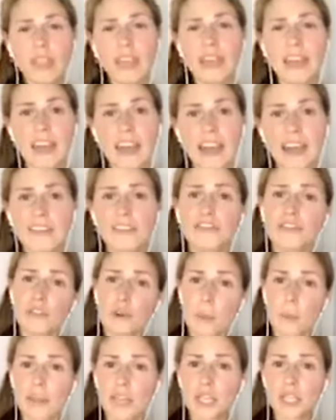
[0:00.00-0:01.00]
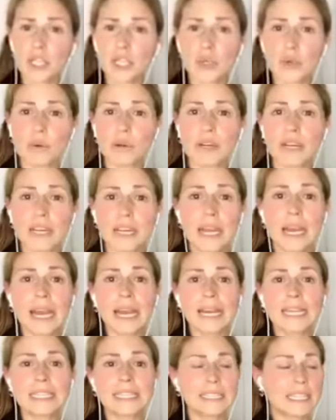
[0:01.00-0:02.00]
live. So make sure
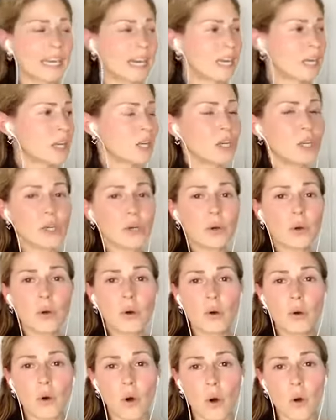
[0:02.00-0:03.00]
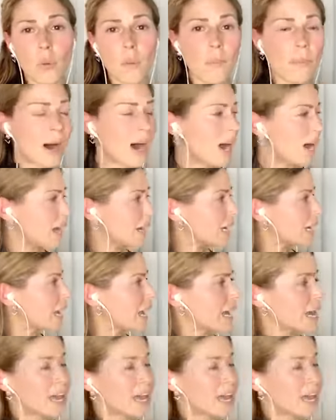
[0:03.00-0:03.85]
that you go back